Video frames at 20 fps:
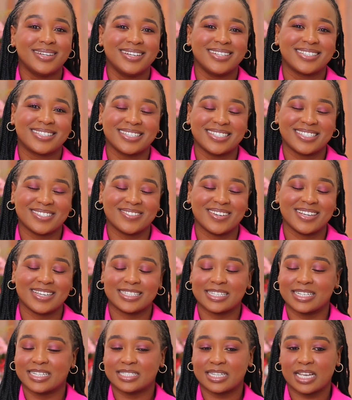
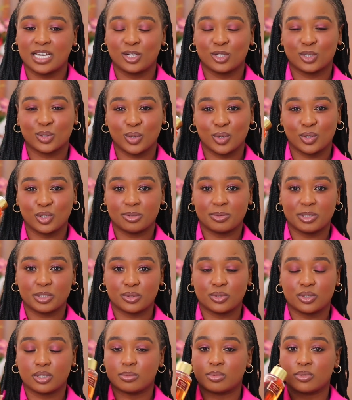situations, and it's going to be
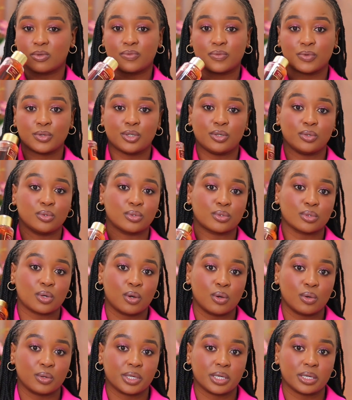suitable for use
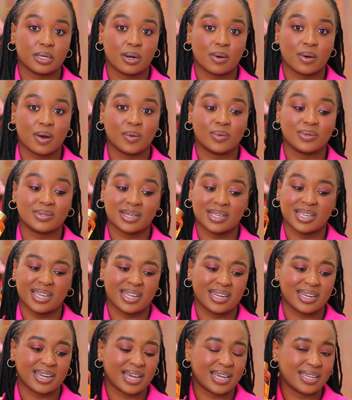all year round.
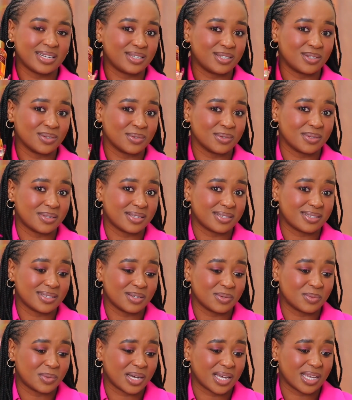Again, I don't
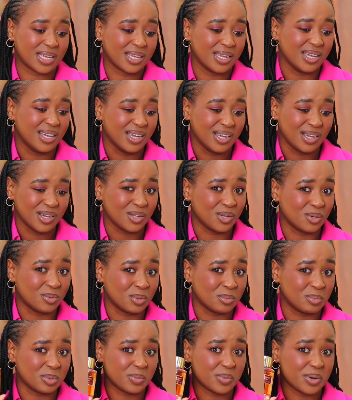see why you
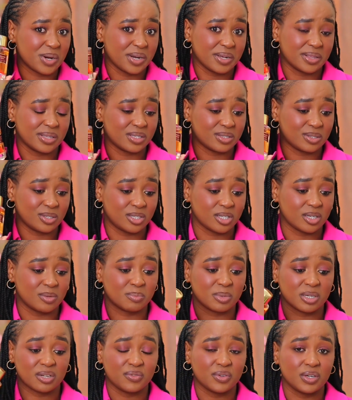will be wearing this to
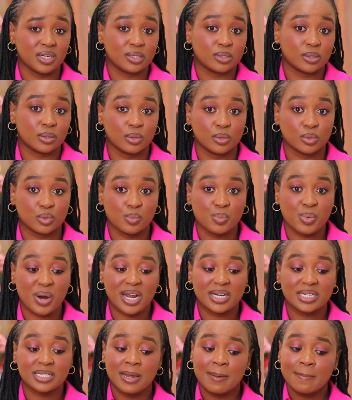gym, but if you need to go to
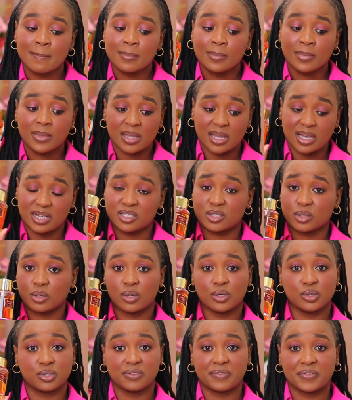brunch, it's
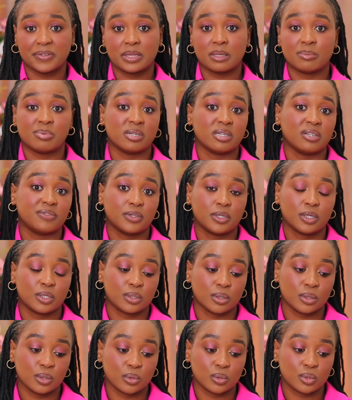going to fit the bill. If you need
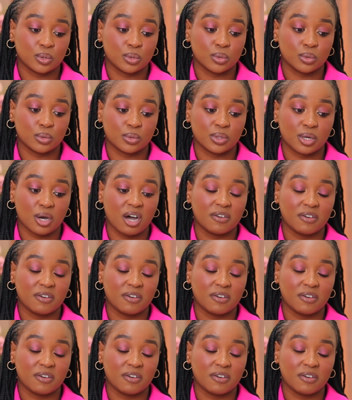to go to the